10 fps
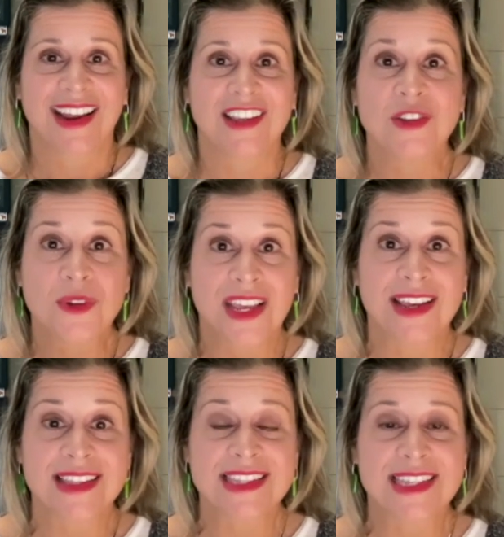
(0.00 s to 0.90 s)
and you
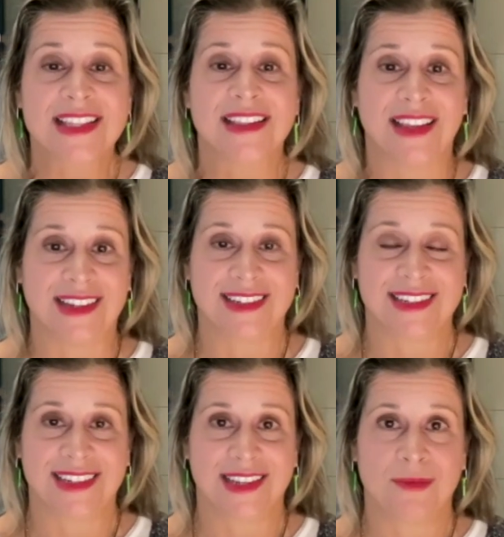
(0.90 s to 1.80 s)
can see the light
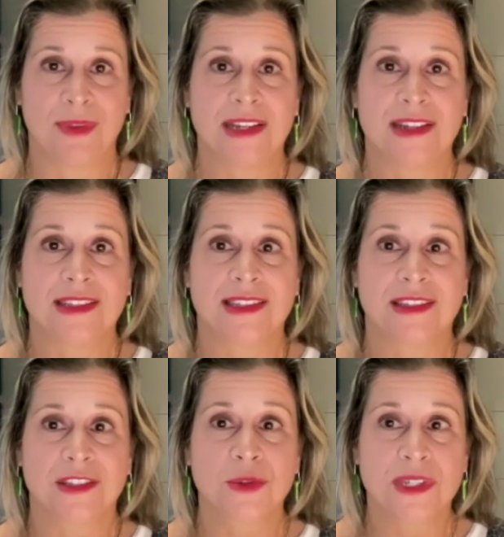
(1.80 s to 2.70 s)
because
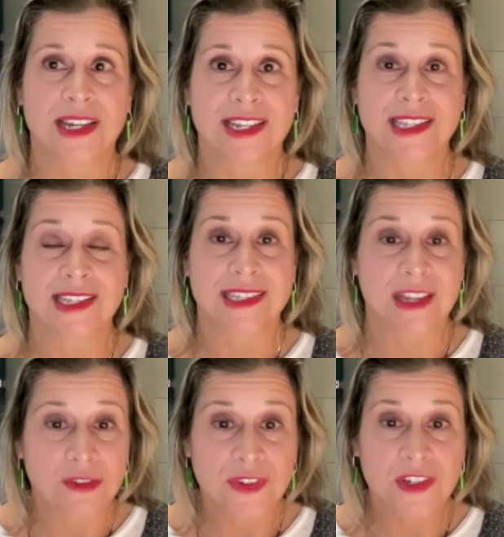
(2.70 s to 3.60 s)
suicide is a
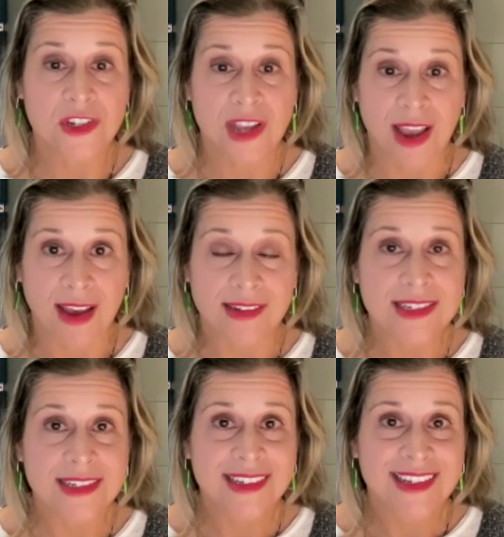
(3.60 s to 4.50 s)
selfish act
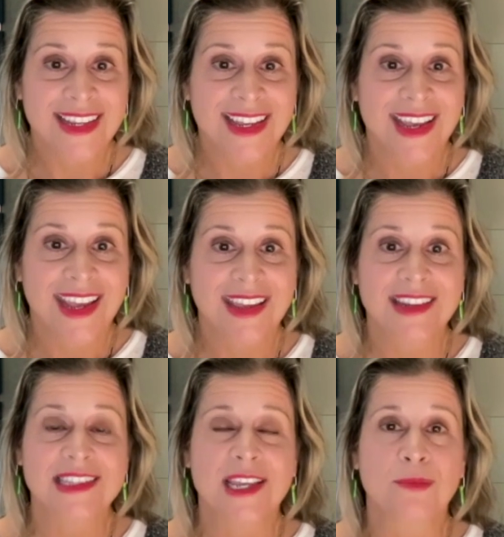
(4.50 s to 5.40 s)
and
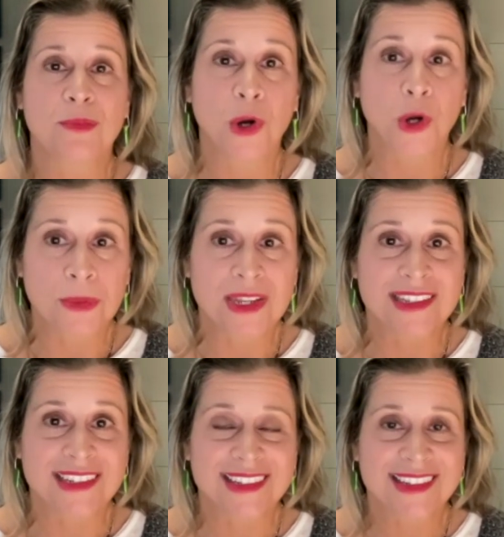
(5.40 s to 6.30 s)
it's a
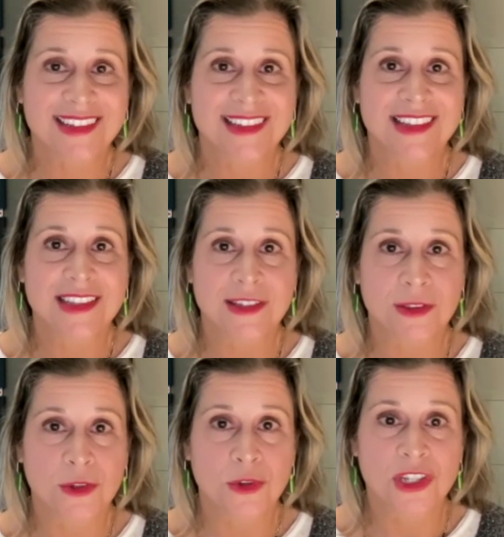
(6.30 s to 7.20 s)
permanent
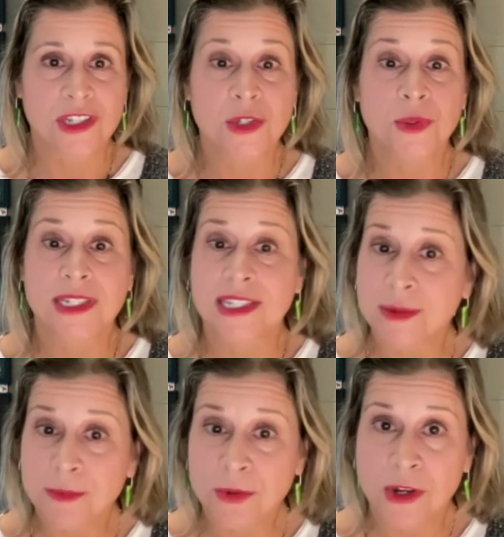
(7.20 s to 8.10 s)
solution to a
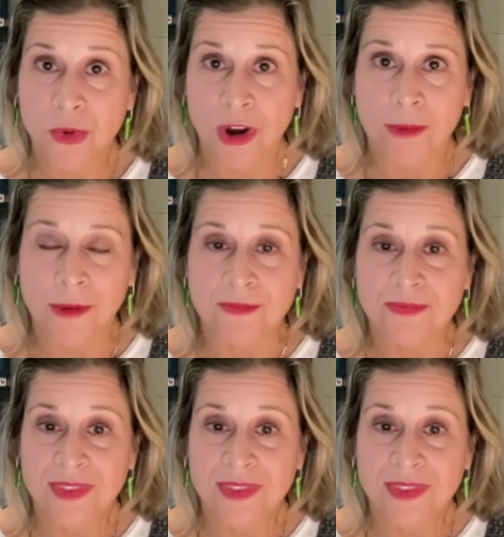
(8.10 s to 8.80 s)
temporary problem.